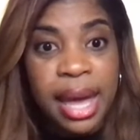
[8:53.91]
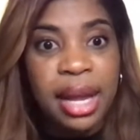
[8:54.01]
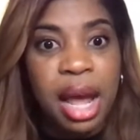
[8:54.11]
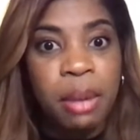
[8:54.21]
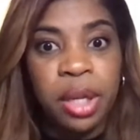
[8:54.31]

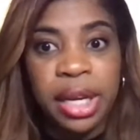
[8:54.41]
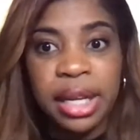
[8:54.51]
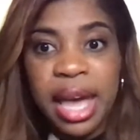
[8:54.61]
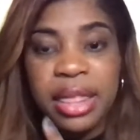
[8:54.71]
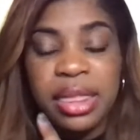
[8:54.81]
And I'm
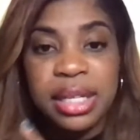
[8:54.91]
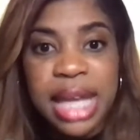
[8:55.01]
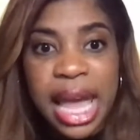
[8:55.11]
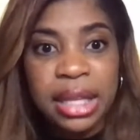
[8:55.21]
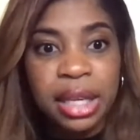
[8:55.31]
looking at the
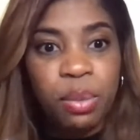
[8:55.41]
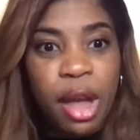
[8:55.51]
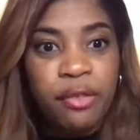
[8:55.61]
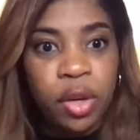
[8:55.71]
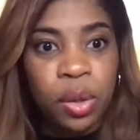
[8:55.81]
daily
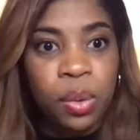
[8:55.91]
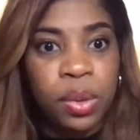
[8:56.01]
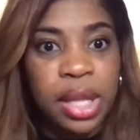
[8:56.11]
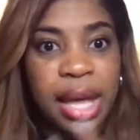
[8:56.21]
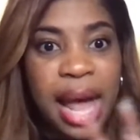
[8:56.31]
revenue
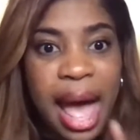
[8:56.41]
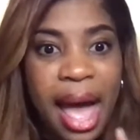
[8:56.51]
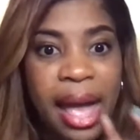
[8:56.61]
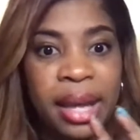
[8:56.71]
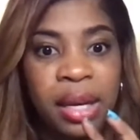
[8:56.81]
that
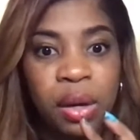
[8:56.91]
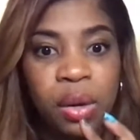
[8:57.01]
I